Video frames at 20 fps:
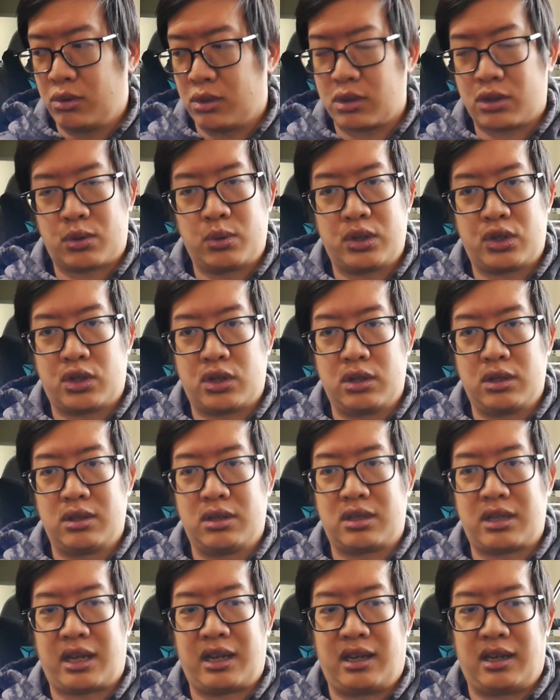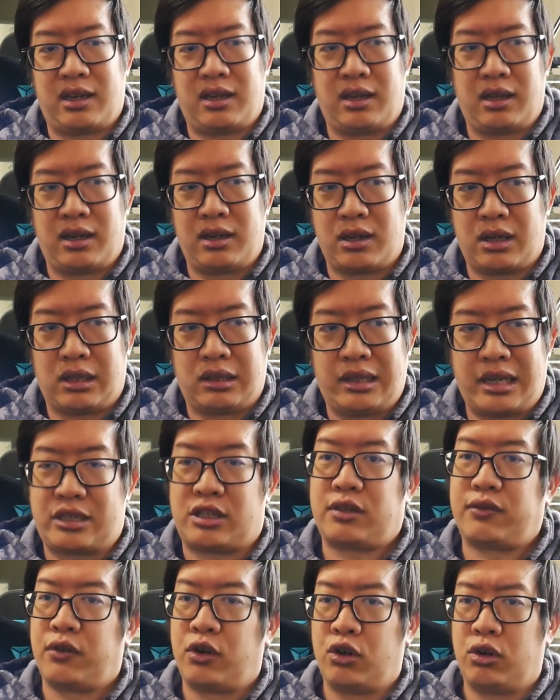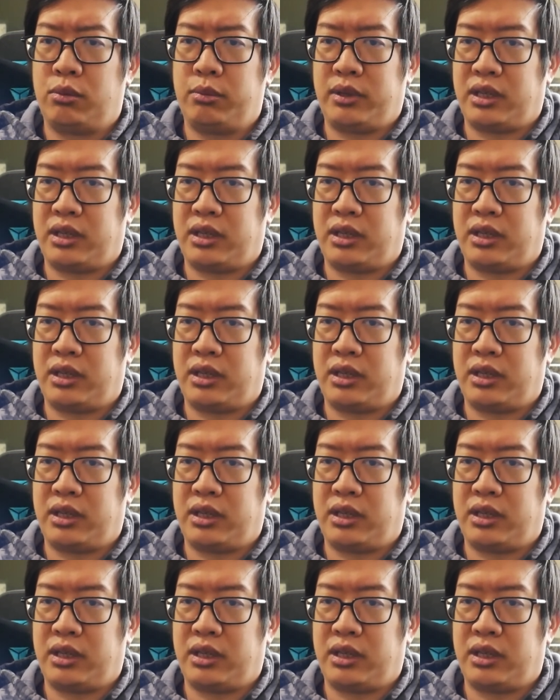switches and less foam,